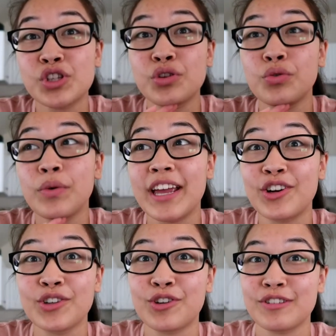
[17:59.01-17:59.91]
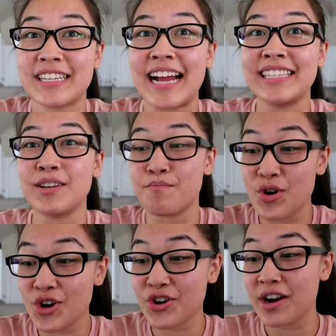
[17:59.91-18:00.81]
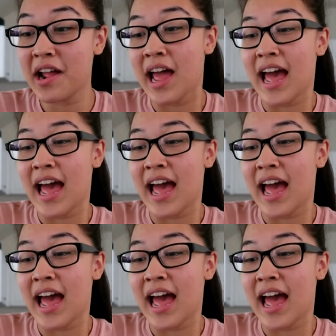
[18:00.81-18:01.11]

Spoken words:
to A Good Girl's Guide to Murder.